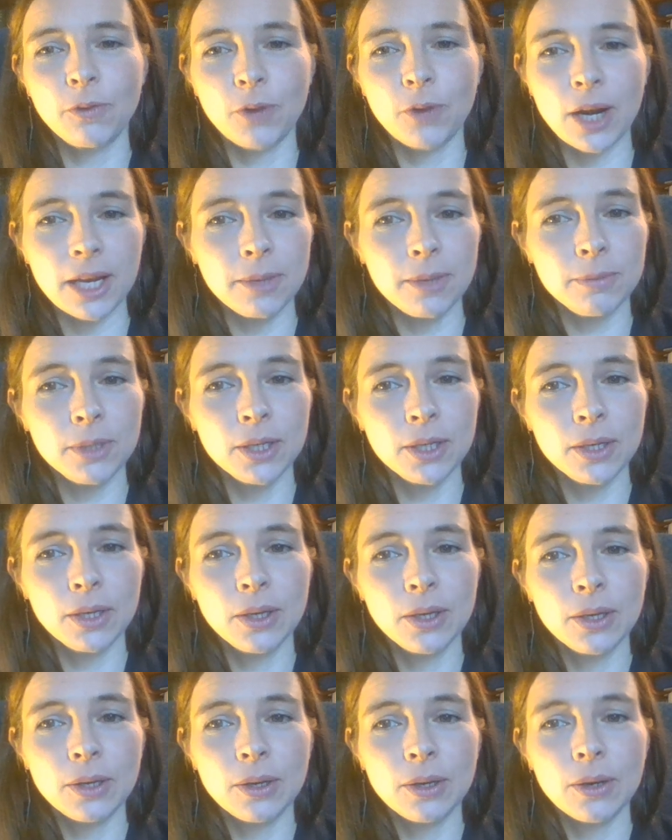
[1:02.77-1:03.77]
framed
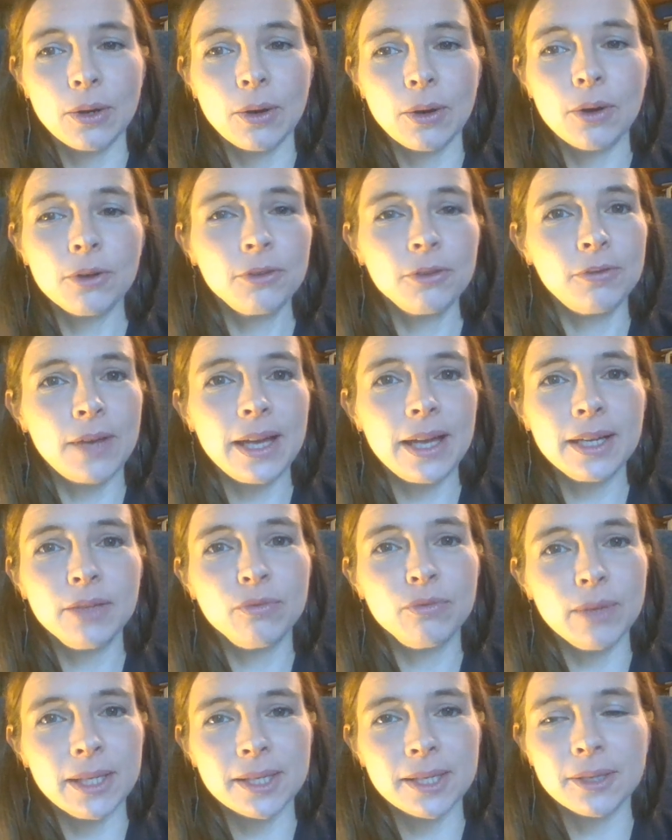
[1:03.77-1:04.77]
on a fairly
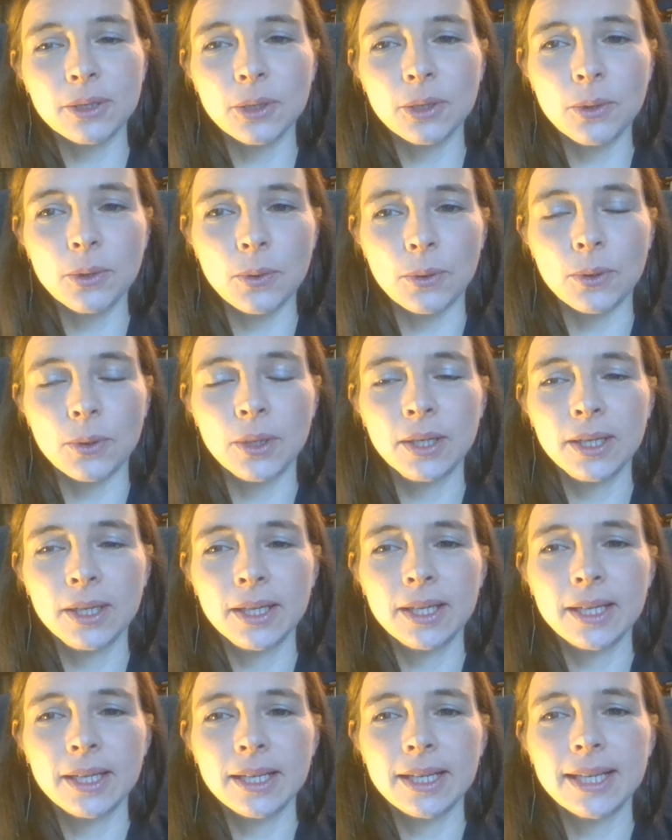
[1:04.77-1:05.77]
recent law,
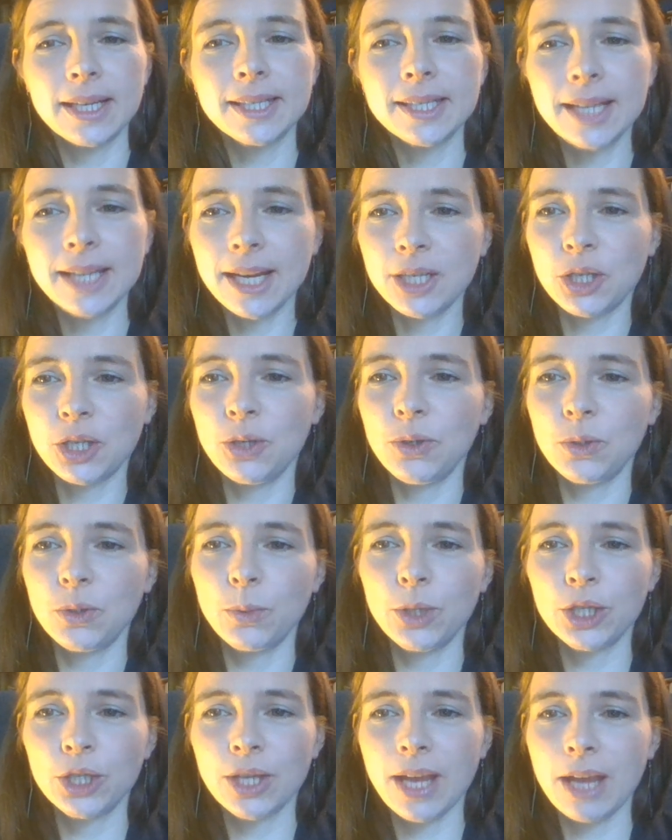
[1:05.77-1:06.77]
a statute
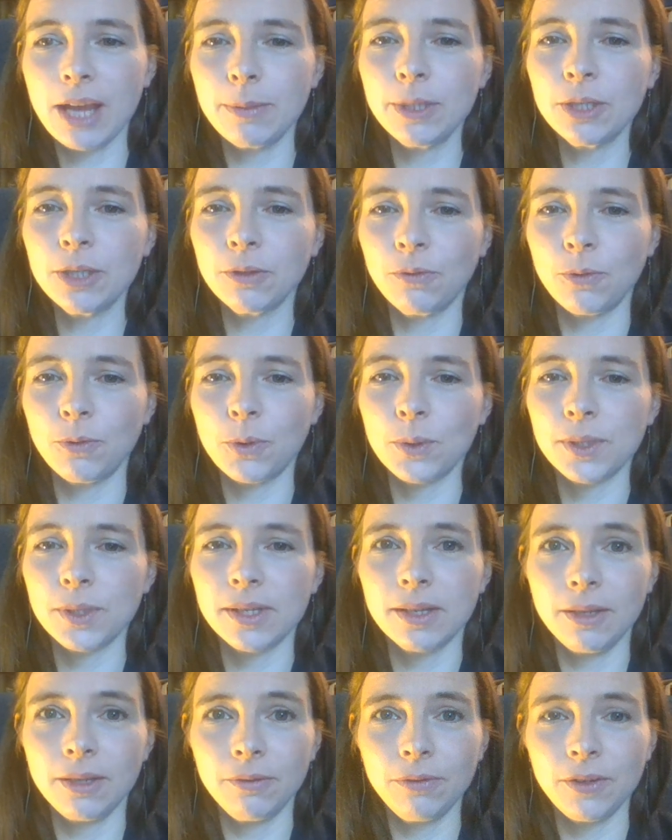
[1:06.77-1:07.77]
which came into
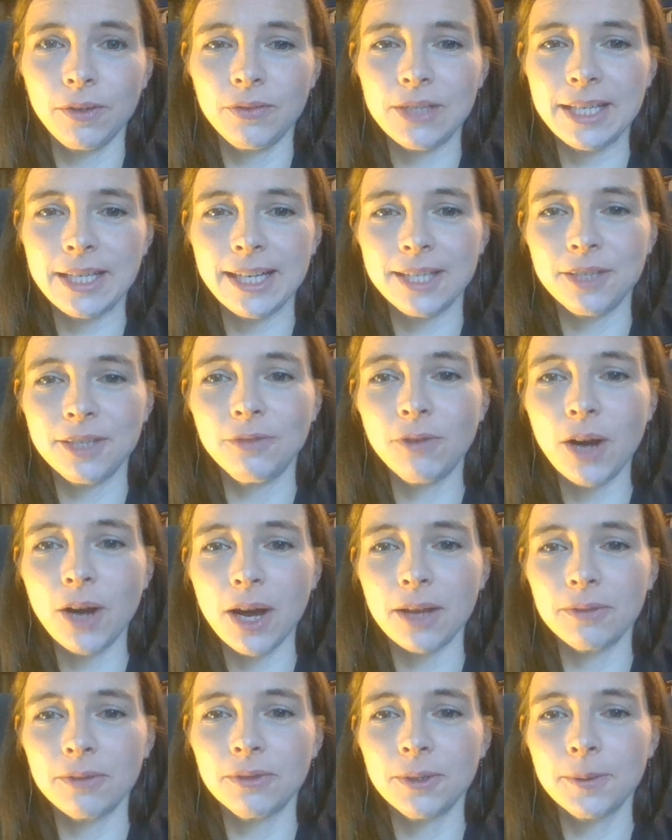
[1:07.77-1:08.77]
force in
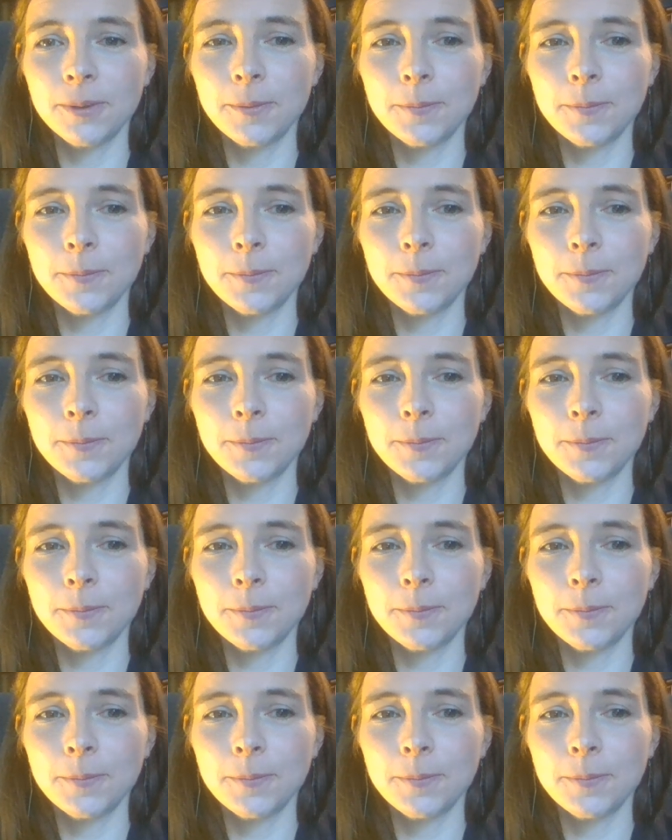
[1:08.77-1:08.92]
1585.